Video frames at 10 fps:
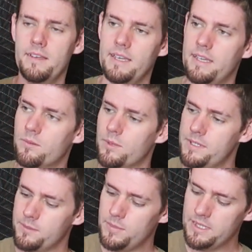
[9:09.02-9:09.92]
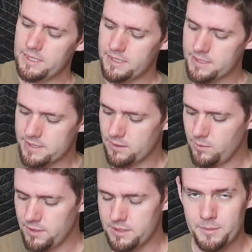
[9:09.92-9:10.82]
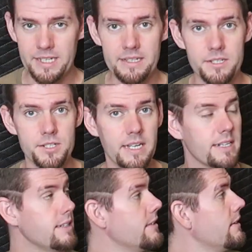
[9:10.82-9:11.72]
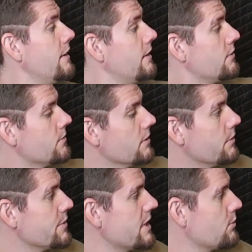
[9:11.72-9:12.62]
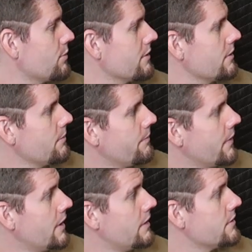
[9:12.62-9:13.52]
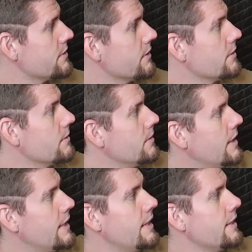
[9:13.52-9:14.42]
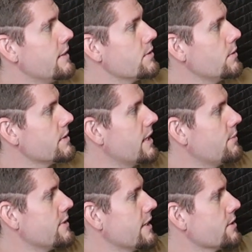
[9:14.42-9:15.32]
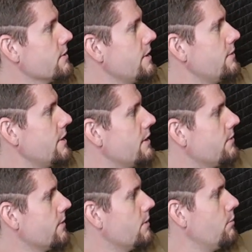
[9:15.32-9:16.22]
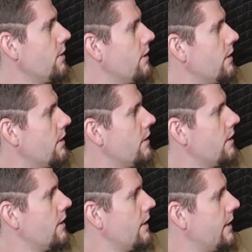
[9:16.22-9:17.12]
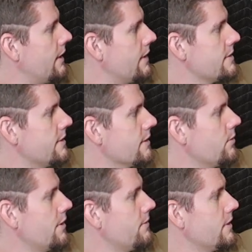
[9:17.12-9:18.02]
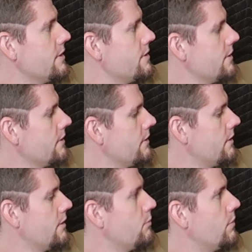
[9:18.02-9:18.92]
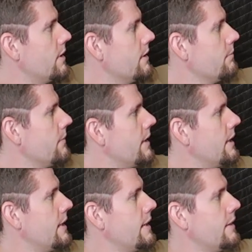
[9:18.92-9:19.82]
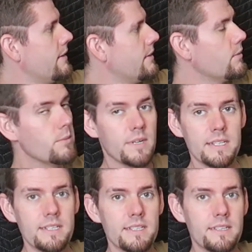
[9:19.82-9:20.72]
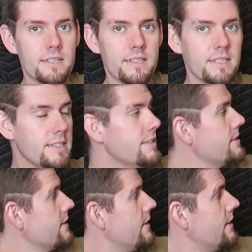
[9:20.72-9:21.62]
And reason being is I wanted to make the jacket from Cyberpunk. So this whole top is actual EVA foam. It's not quite finished, but what I did on this